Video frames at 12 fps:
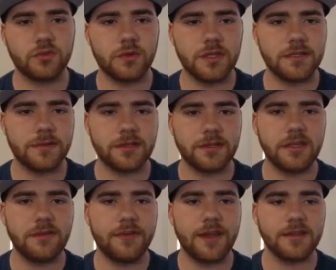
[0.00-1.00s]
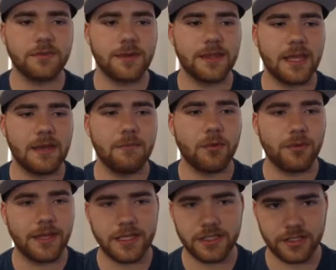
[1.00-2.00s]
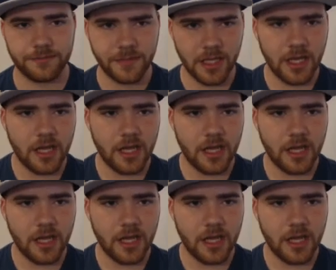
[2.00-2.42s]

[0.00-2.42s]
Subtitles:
20 special defense, with a Bold Nature.